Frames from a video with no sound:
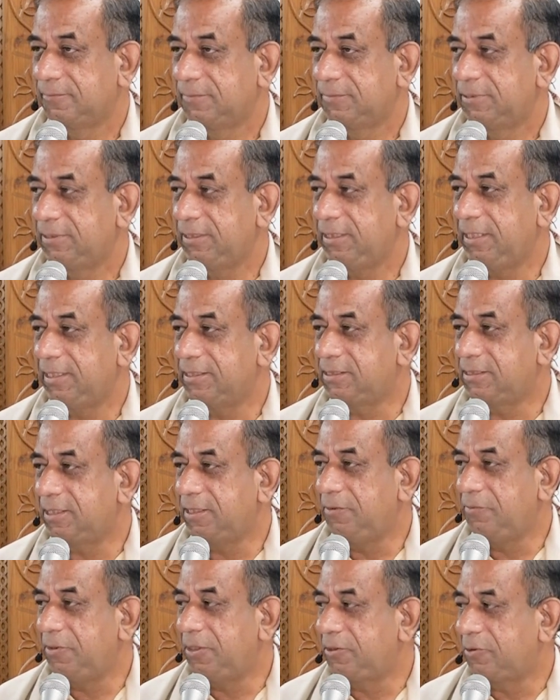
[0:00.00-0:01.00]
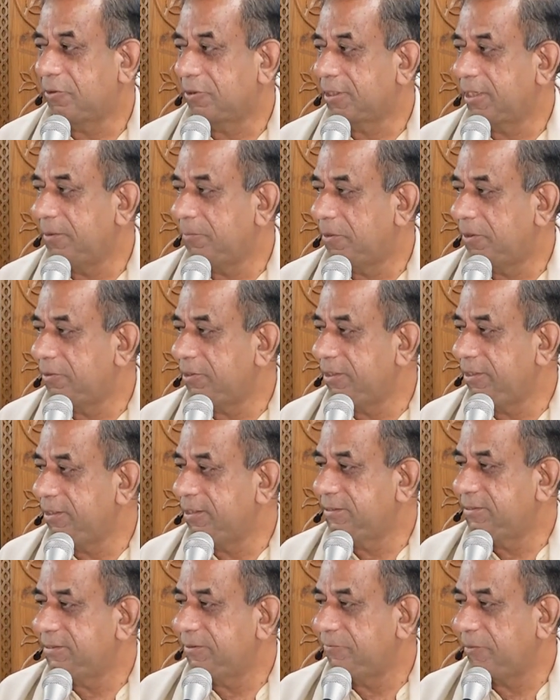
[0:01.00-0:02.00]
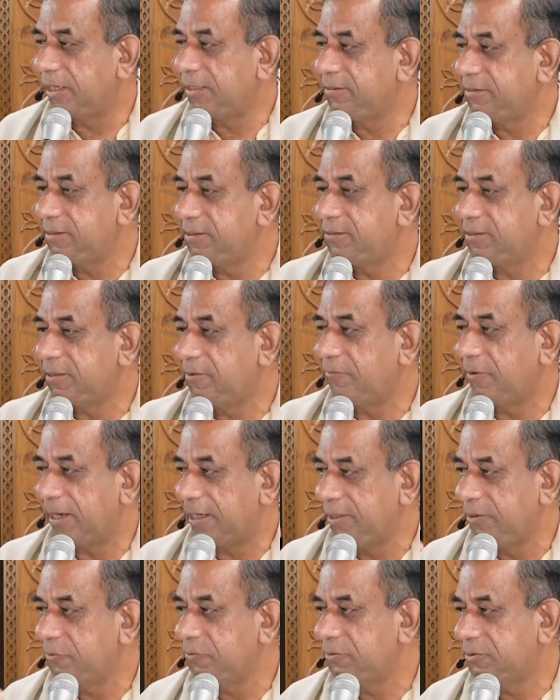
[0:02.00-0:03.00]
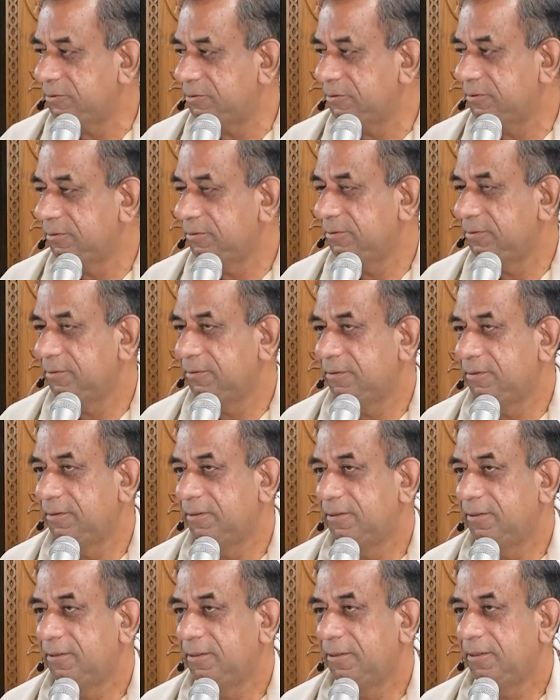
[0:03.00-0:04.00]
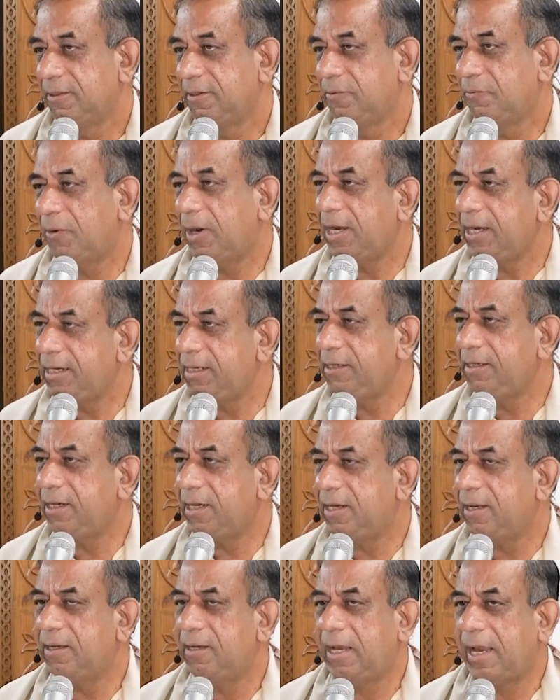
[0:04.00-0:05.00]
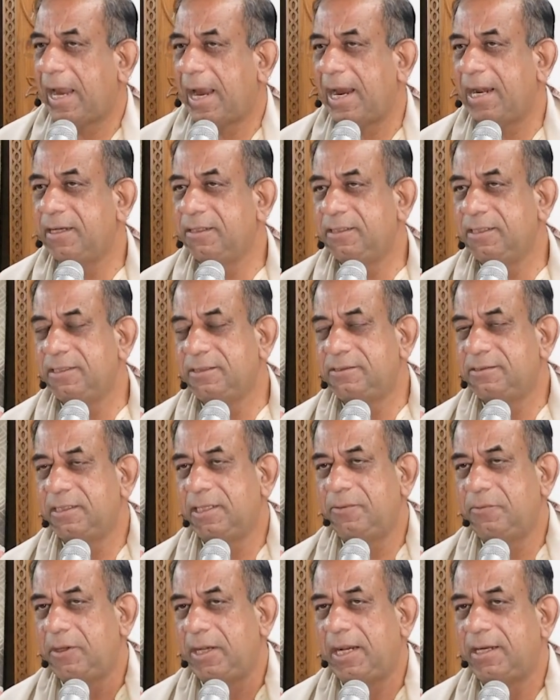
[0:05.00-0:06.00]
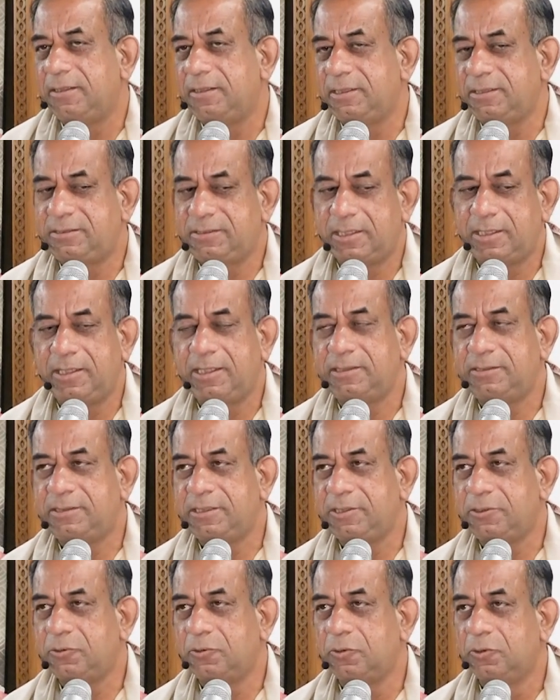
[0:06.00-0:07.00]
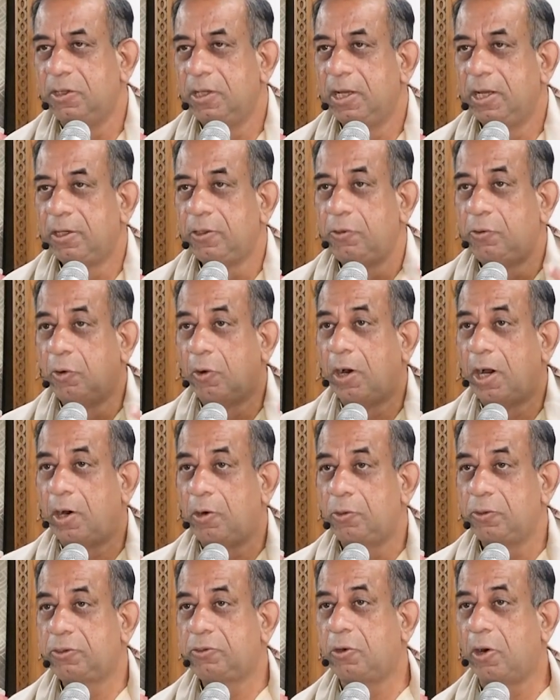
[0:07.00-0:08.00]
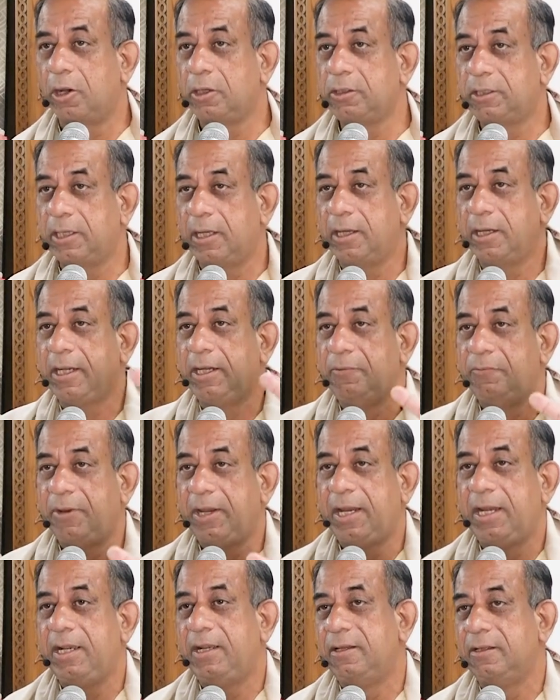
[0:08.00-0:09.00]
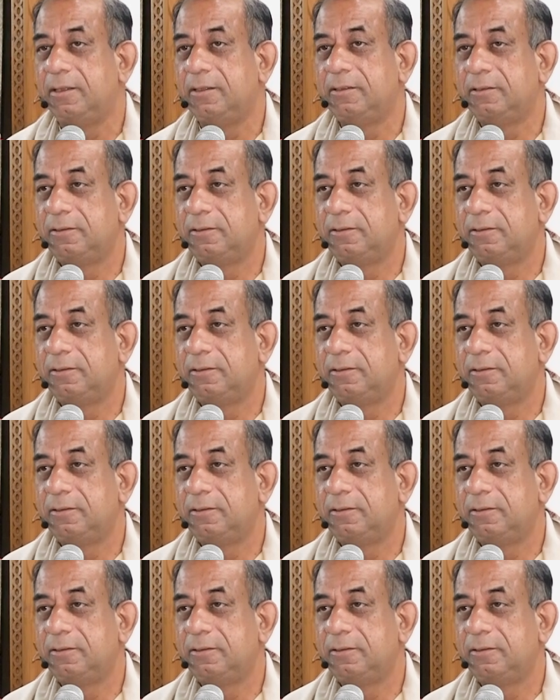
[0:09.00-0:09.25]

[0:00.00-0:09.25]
See, yesterday we were talking about Indian civilizational values. Why India never had this tendency to go out, conquer, invade?